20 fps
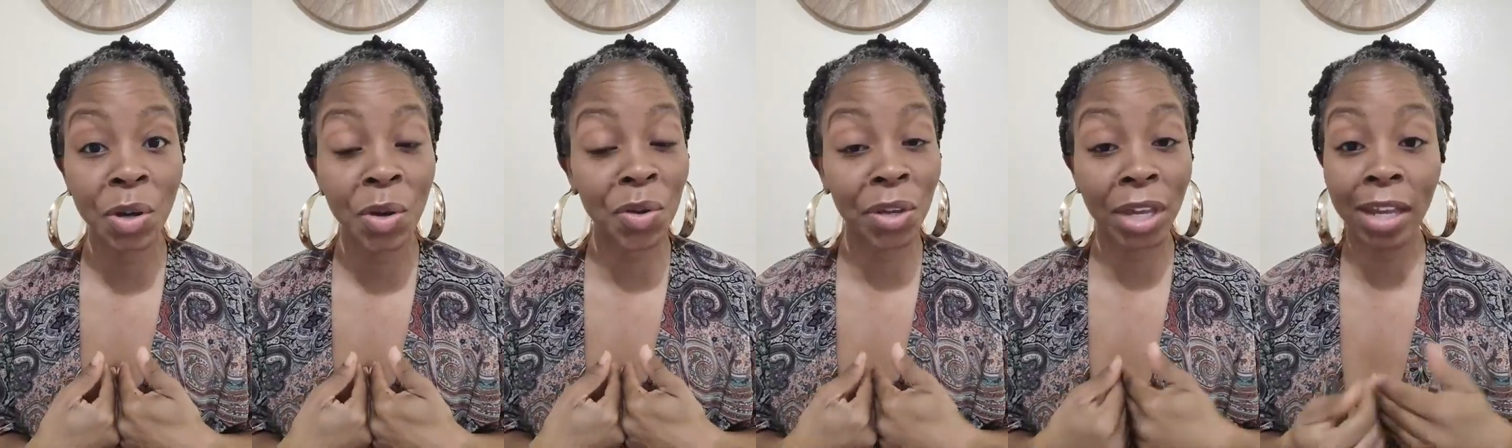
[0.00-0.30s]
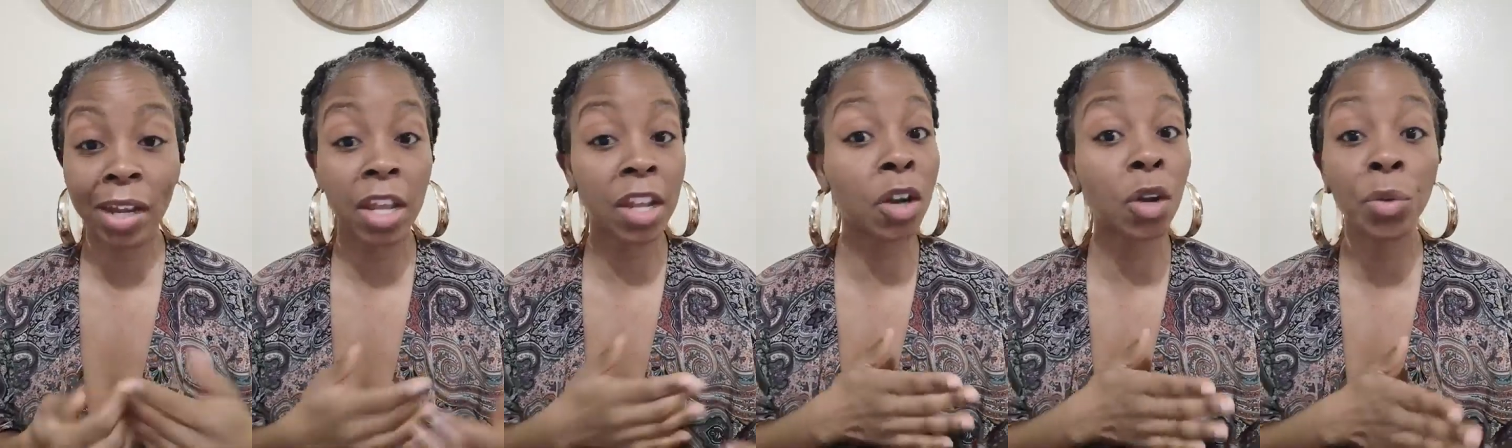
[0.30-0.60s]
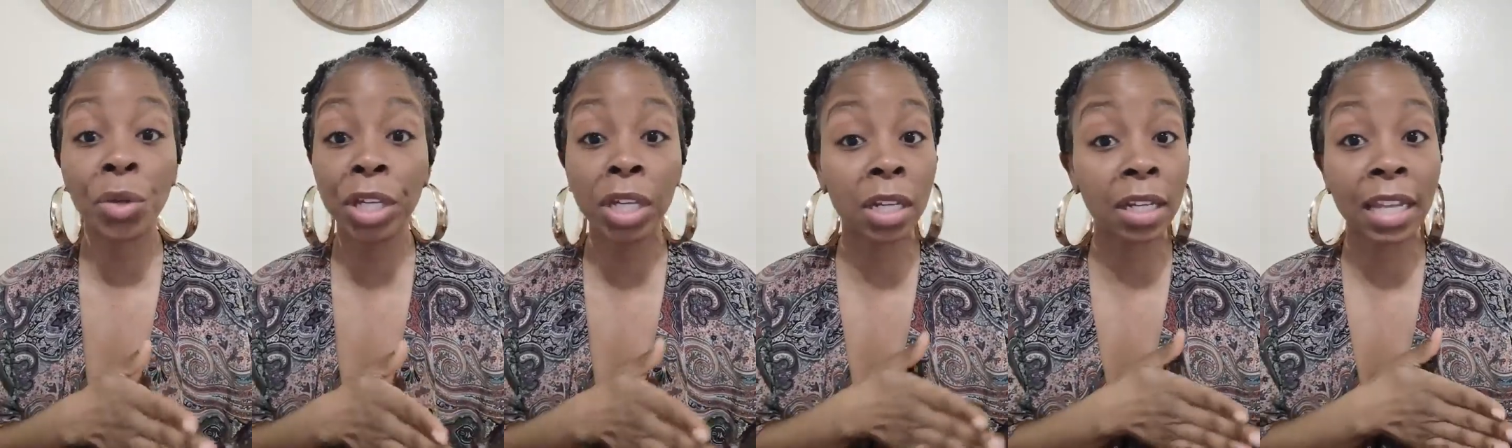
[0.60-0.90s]
okay, they
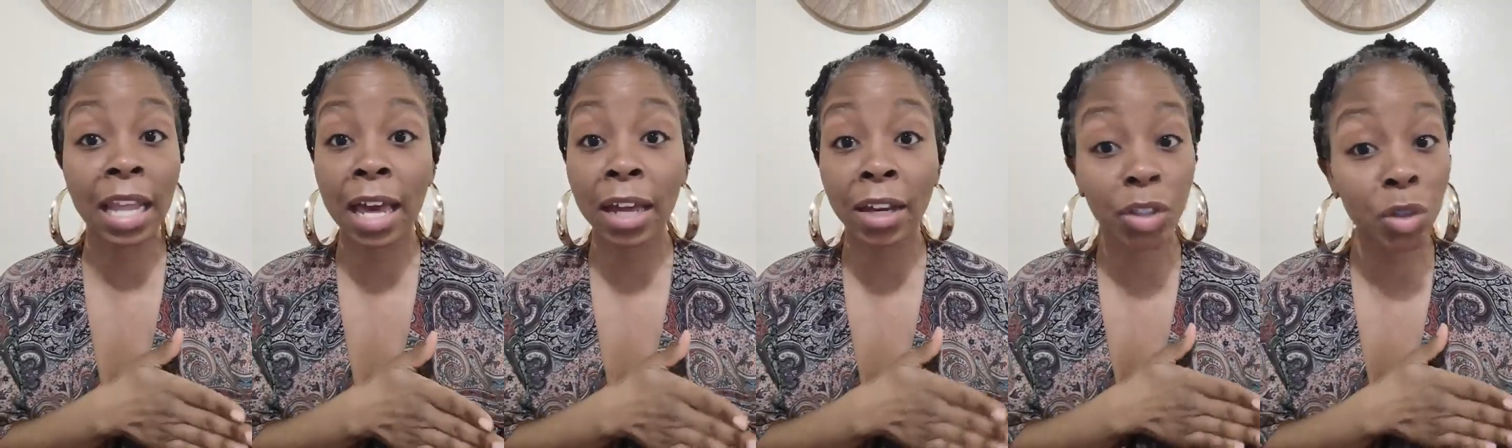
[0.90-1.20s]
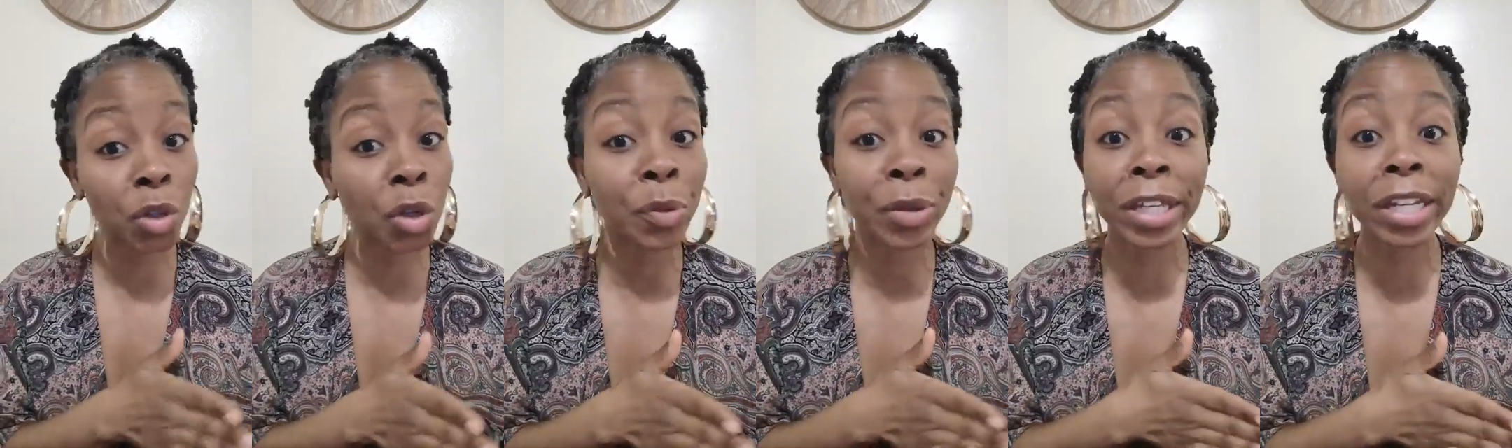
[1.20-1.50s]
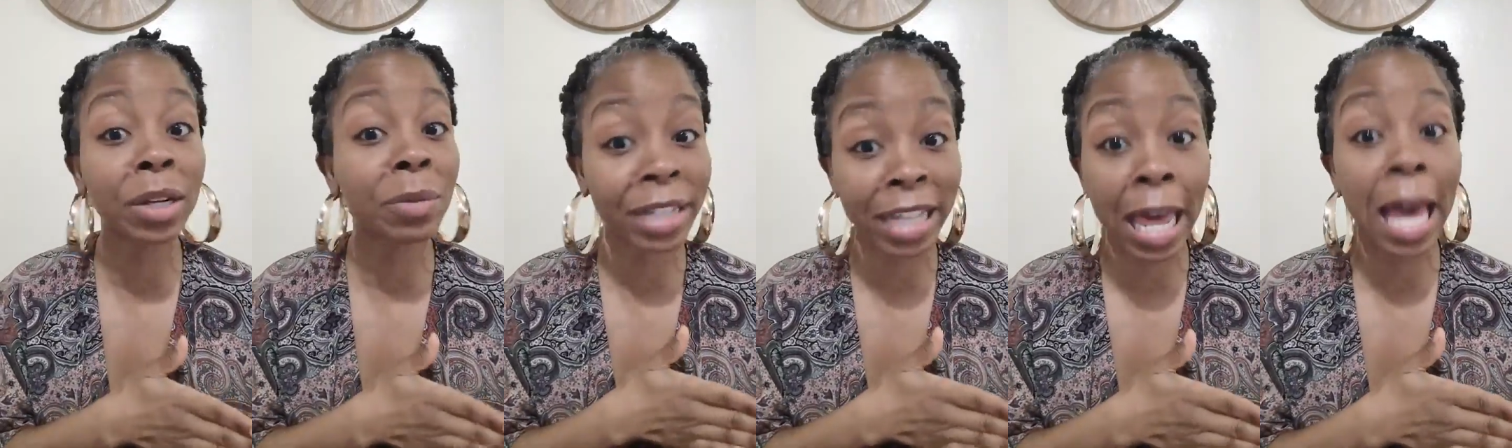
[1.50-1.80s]
don't eat a lot of, you don't get
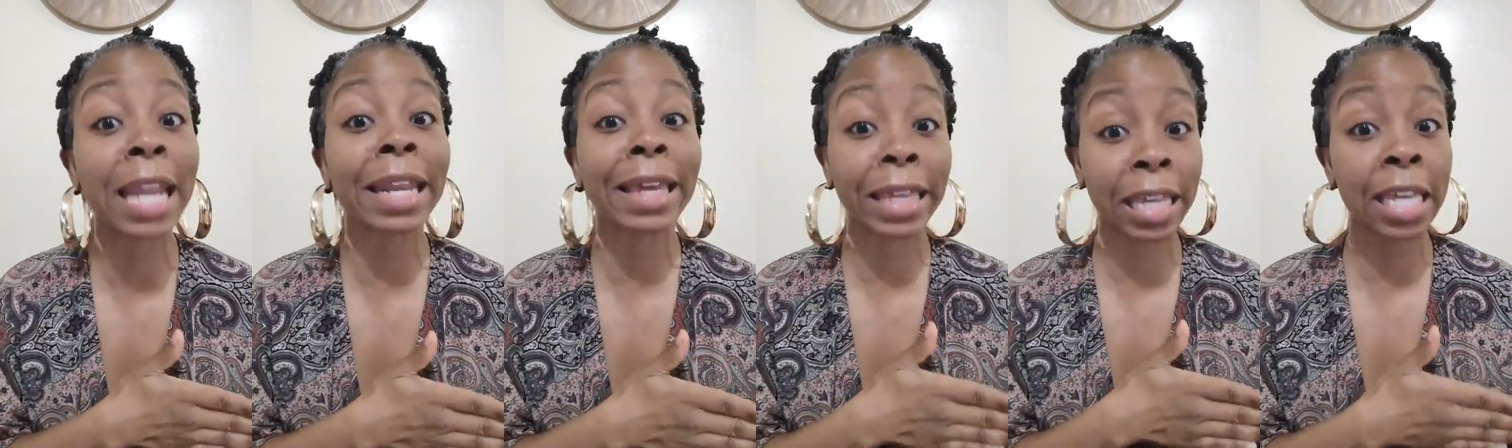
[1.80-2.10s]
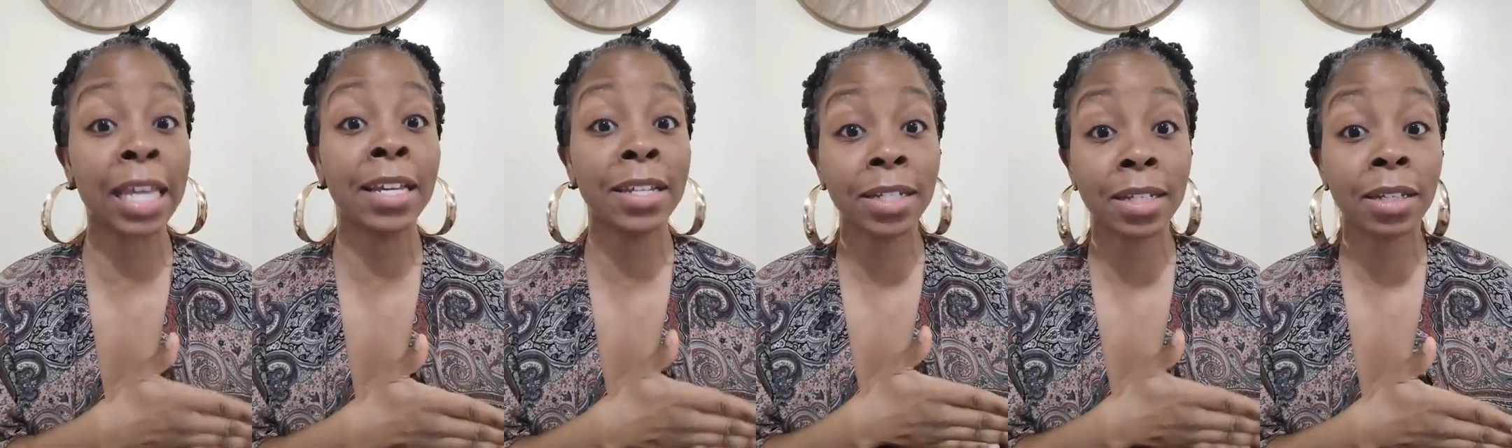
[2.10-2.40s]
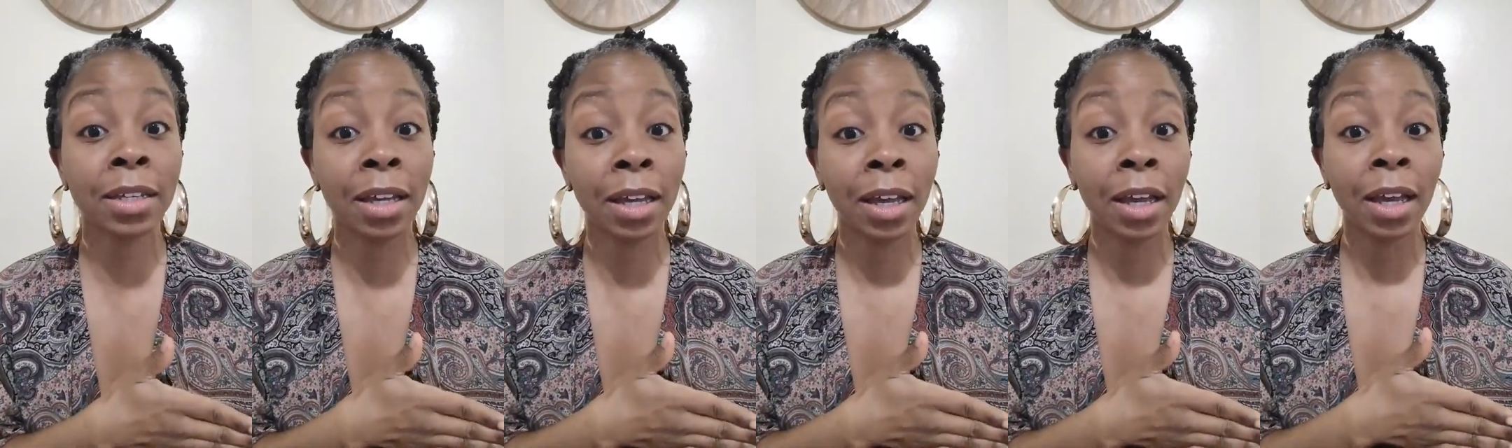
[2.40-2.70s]
them a lot of
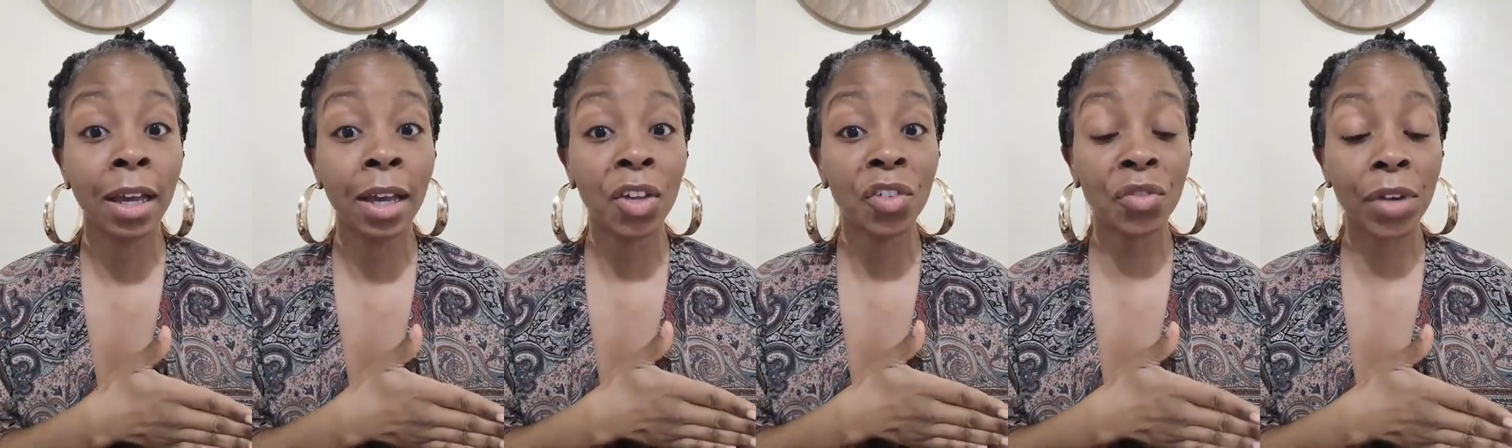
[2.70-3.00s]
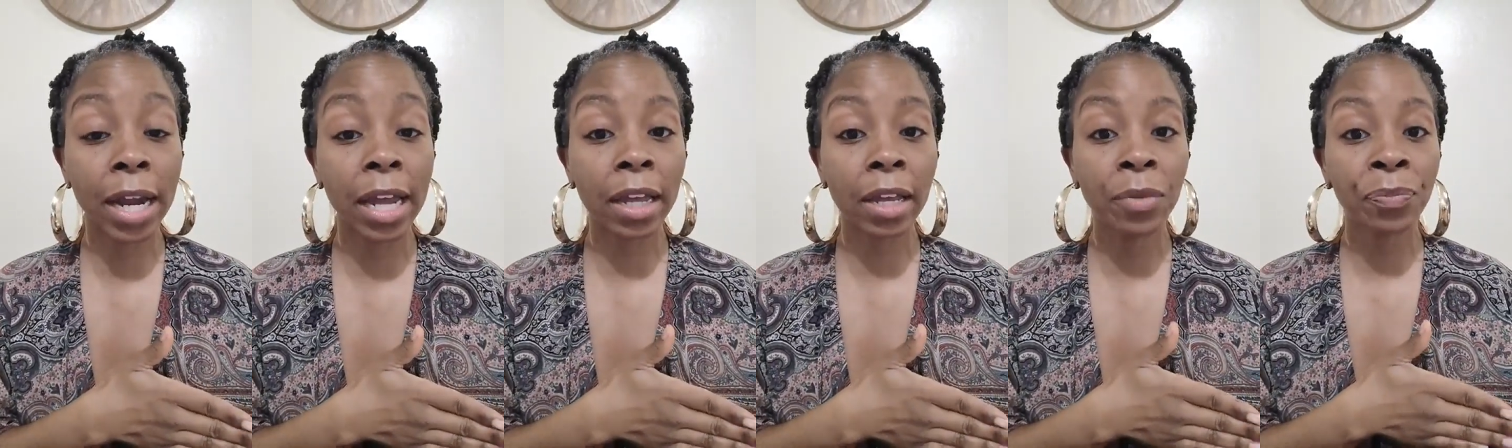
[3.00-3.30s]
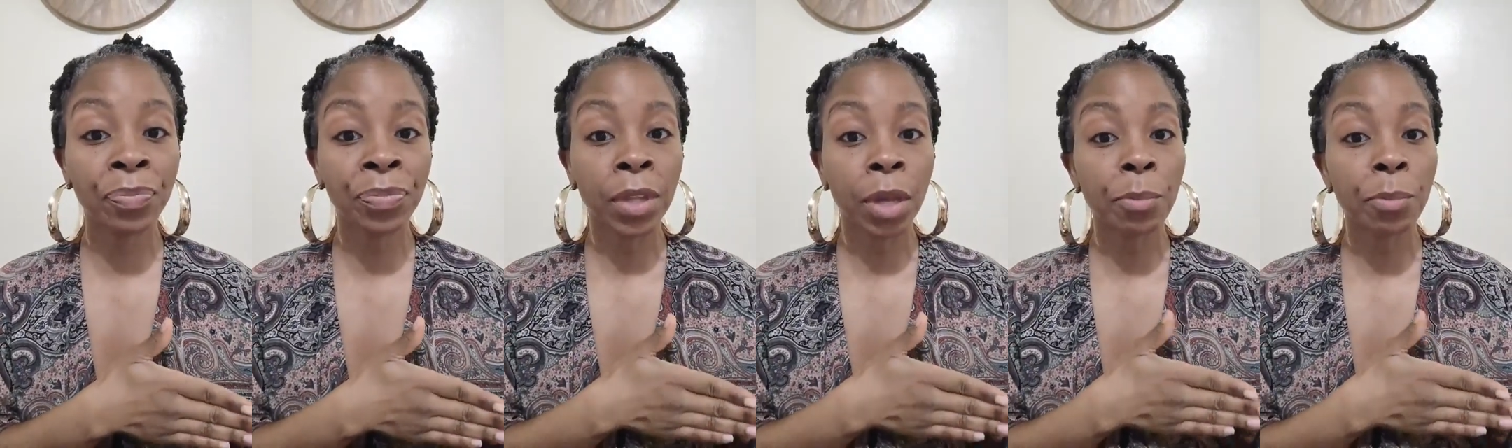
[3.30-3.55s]
candy, right?